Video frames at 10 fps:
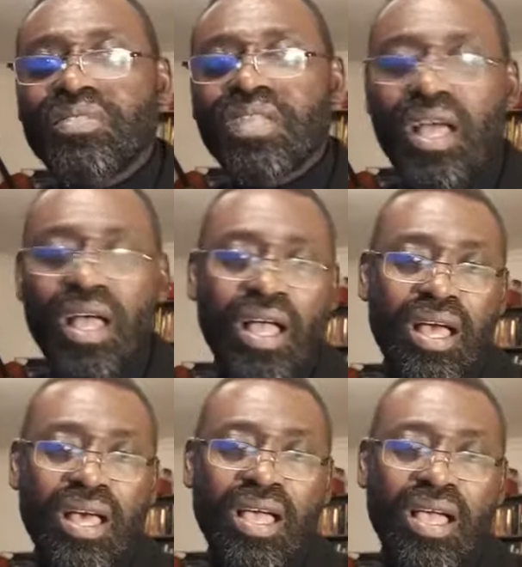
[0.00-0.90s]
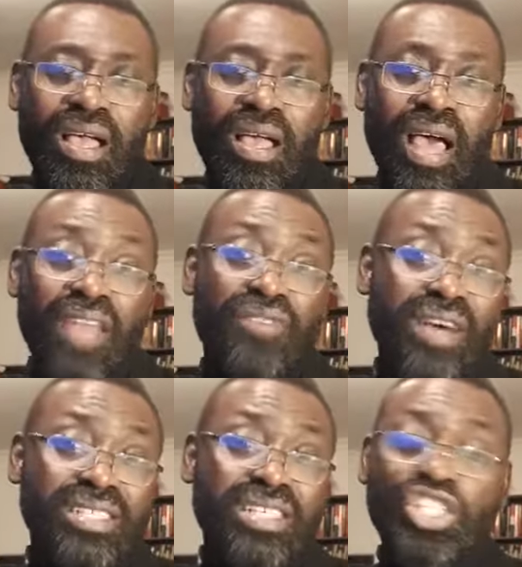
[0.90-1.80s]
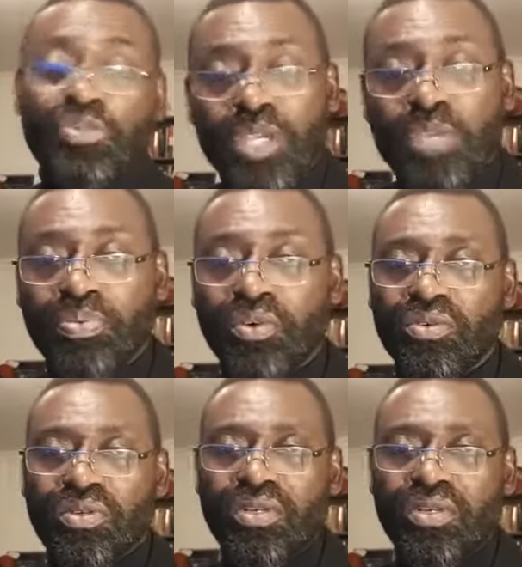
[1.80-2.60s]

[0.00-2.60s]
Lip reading: advantaged people.